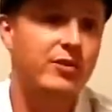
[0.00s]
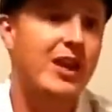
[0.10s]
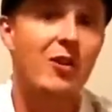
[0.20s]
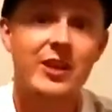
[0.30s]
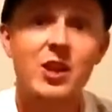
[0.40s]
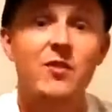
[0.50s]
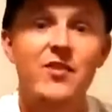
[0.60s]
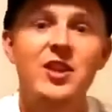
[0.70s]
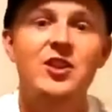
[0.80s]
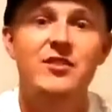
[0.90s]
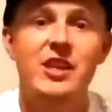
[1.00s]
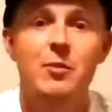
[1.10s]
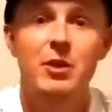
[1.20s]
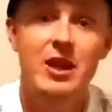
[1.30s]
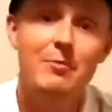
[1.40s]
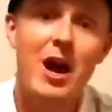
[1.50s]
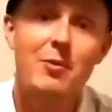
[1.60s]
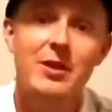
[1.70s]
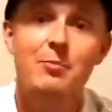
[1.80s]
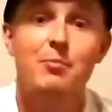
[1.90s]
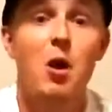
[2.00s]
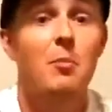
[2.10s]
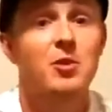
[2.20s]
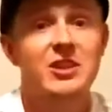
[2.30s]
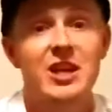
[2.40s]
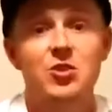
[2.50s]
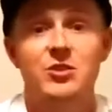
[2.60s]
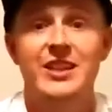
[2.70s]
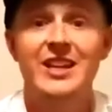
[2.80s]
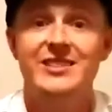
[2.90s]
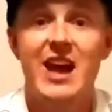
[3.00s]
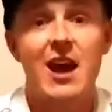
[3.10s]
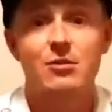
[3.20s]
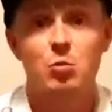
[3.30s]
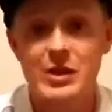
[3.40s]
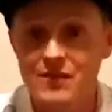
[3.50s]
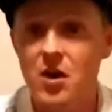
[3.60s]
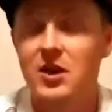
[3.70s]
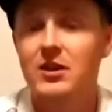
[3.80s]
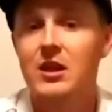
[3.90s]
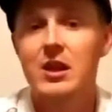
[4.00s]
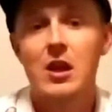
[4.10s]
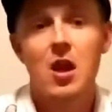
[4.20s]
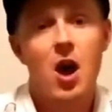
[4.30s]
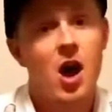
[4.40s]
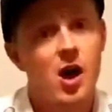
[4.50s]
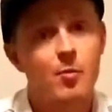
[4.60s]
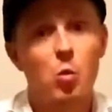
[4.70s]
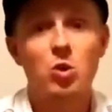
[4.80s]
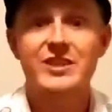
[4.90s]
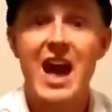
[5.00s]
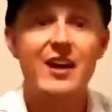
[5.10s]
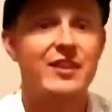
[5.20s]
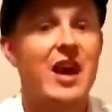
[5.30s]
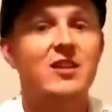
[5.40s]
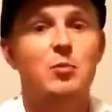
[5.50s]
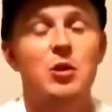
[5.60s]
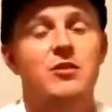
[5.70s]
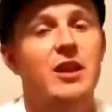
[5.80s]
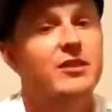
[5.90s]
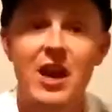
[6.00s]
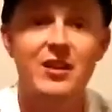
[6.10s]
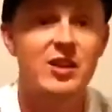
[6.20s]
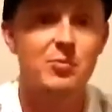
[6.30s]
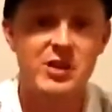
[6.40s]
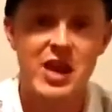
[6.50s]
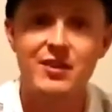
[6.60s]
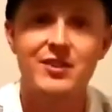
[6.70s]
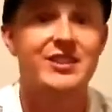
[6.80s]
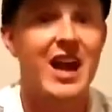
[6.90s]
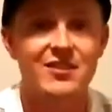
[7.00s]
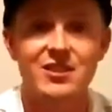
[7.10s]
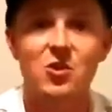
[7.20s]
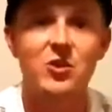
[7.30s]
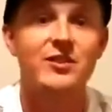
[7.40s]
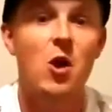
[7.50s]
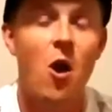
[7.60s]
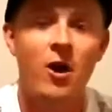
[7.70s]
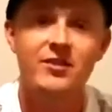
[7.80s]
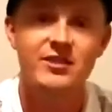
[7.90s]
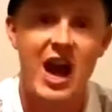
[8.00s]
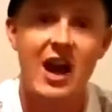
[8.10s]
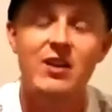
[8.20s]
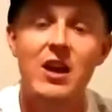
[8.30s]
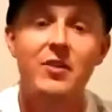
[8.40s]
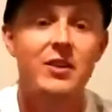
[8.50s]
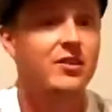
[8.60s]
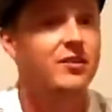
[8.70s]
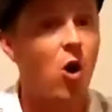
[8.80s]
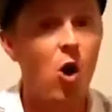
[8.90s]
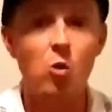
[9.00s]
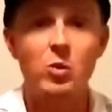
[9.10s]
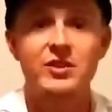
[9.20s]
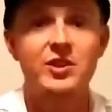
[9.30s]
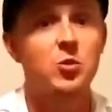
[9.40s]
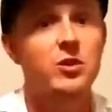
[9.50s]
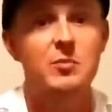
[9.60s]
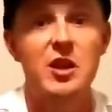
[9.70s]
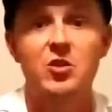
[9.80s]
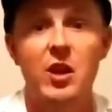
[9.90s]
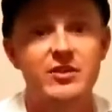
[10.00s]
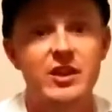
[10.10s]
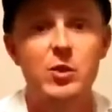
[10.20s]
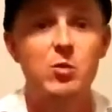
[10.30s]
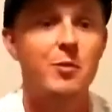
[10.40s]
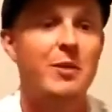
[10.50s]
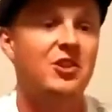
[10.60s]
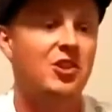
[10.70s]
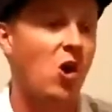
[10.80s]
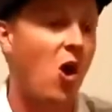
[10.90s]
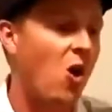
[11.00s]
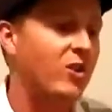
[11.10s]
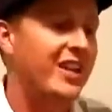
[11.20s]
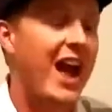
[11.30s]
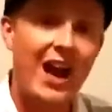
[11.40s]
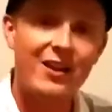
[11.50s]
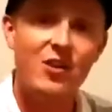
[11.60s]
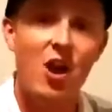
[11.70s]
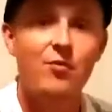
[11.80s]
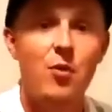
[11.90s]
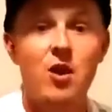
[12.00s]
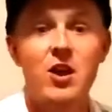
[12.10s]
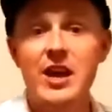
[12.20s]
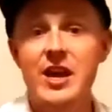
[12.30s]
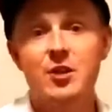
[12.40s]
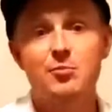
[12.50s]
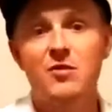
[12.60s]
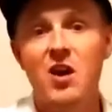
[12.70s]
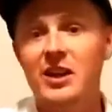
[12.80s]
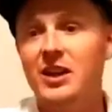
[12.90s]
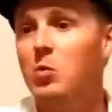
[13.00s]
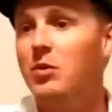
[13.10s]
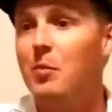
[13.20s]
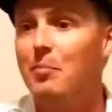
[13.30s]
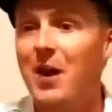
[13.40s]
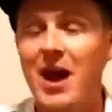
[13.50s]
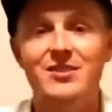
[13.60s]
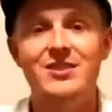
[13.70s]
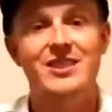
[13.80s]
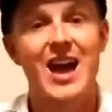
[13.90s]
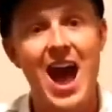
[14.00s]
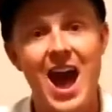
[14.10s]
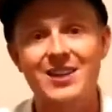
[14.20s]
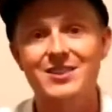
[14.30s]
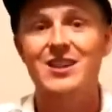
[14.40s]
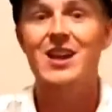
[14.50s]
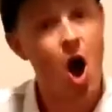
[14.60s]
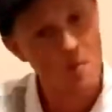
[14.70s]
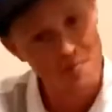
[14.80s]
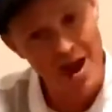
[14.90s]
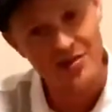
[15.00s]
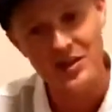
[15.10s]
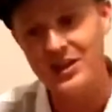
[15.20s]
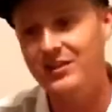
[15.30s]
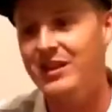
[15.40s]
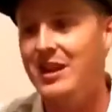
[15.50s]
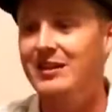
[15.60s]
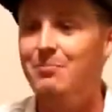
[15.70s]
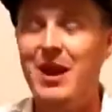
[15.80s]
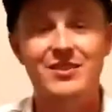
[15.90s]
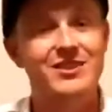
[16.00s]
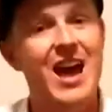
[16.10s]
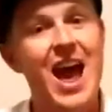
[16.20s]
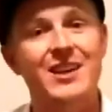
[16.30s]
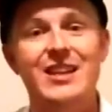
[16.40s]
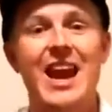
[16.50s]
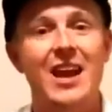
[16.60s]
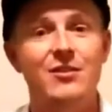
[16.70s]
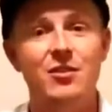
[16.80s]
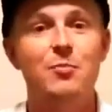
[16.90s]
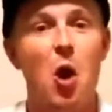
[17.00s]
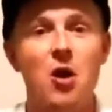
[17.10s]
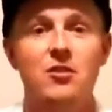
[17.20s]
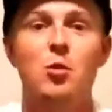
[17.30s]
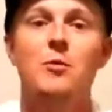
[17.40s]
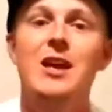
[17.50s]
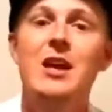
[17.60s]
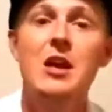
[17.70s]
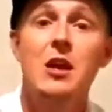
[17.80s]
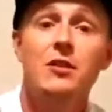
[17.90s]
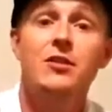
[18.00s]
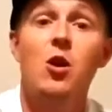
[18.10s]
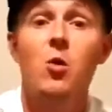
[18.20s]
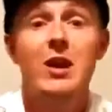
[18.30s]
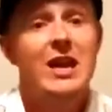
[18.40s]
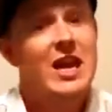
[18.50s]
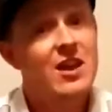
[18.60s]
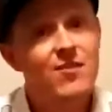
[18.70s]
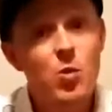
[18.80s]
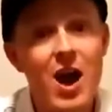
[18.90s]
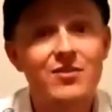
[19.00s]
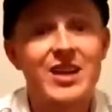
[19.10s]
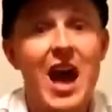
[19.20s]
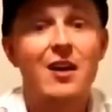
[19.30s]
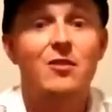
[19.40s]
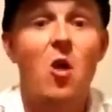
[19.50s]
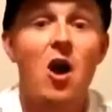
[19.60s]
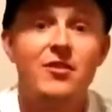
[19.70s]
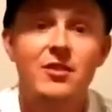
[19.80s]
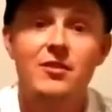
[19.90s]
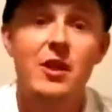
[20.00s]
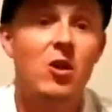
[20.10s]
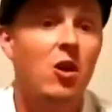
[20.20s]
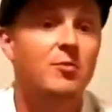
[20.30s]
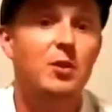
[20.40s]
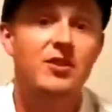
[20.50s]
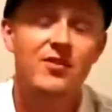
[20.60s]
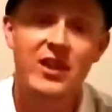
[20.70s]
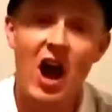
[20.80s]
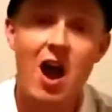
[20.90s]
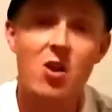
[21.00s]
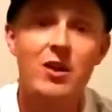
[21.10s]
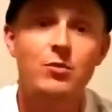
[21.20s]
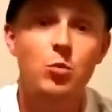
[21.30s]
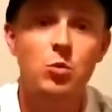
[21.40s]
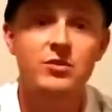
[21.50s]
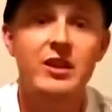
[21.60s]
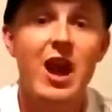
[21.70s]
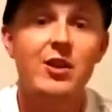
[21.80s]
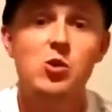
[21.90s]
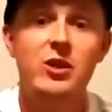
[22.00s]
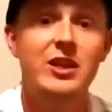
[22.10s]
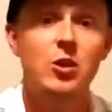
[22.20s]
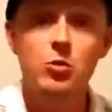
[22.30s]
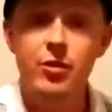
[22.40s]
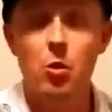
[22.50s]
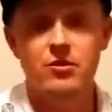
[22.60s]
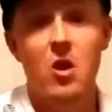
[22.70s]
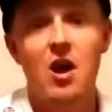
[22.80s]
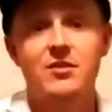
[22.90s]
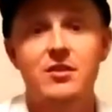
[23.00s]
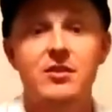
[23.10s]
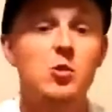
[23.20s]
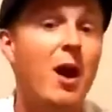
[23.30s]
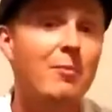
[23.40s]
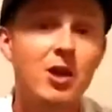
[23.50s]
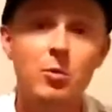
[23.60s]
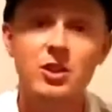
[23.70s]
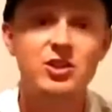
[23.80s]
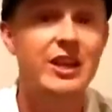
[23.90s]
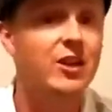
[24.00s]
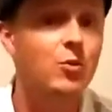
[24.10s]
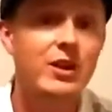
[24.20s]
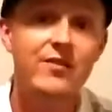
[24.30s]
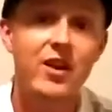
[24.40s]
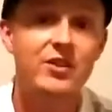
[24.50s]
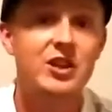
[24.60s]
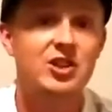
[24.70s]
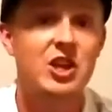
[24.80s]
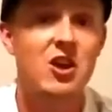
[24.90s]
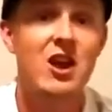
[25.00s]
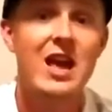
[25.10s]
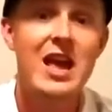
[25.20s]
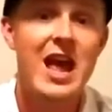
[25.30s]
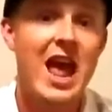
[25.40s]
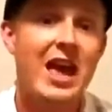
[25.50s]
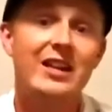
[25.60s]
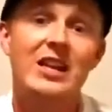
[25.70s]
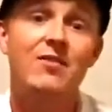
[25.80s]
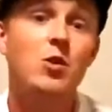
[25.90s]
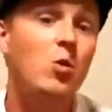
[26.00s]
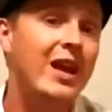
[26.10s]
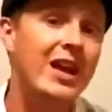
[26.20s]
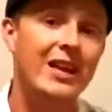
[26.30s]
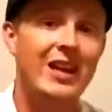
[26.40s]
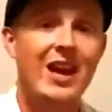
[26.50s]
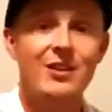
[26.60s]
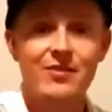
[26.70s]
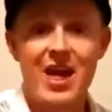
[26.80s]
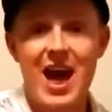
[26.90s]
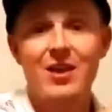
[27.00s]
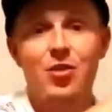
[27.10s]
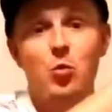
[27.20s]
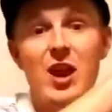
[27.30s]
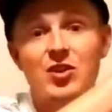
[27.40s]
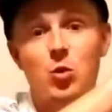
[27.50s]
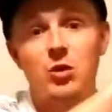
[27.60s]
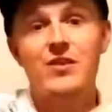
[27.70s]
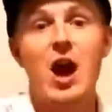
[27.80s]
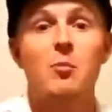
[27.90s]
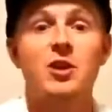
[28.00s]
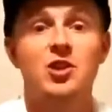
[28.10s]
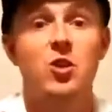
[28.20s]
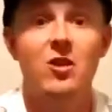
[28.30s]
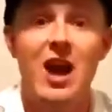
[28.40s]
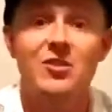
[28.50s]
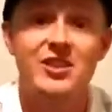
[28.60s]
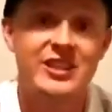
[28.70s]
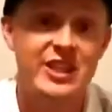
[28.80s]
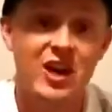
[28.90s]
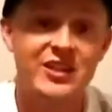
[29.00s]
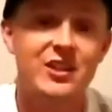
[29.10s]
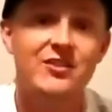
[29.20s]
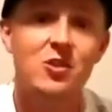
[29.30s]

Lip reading: see how the year finishes here, but it might be a potential to get a tax refund. We're tax experts. So we've got CPAs and tax attorneys on staff. This is all we do and specialize in. We want to make sure our tax software is providing you with the best tax methods and best tax answers possible. So if you have tax losses, there are specific IRS rules on how you can use those losses. You might be able to get a refund this year. And if you hit kind of that threshold of how much you're allowed to deduct in a